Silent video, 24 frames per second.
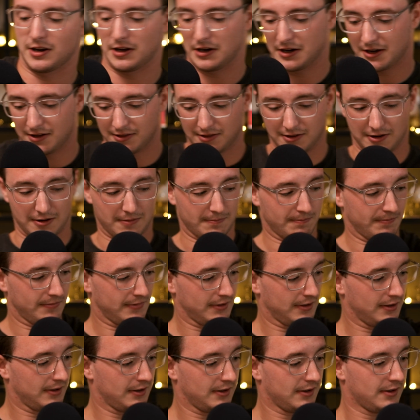I got there.
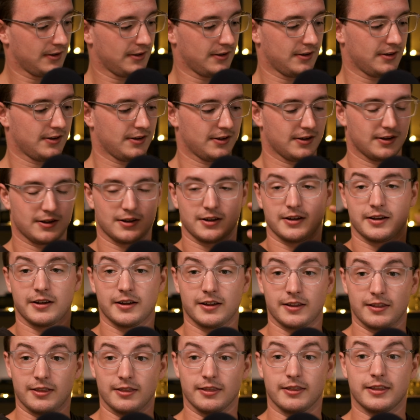
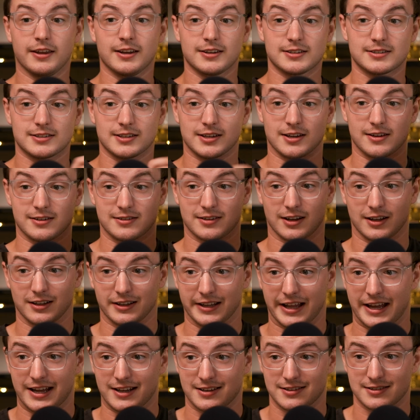This is a
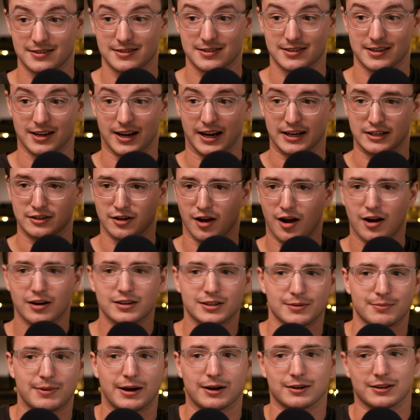lens, I talked
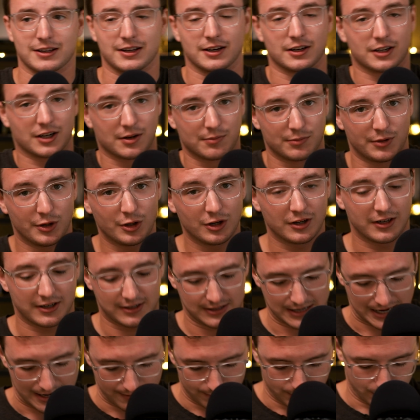about it in a community
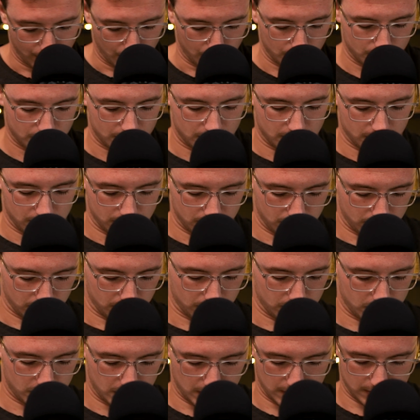tab post. Oh,
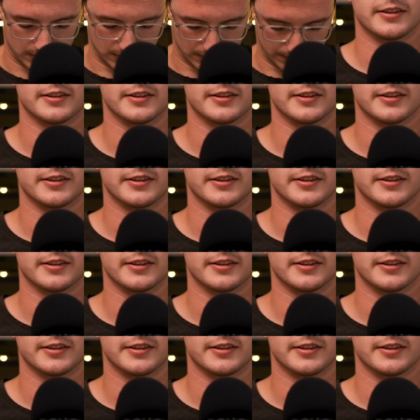jeez.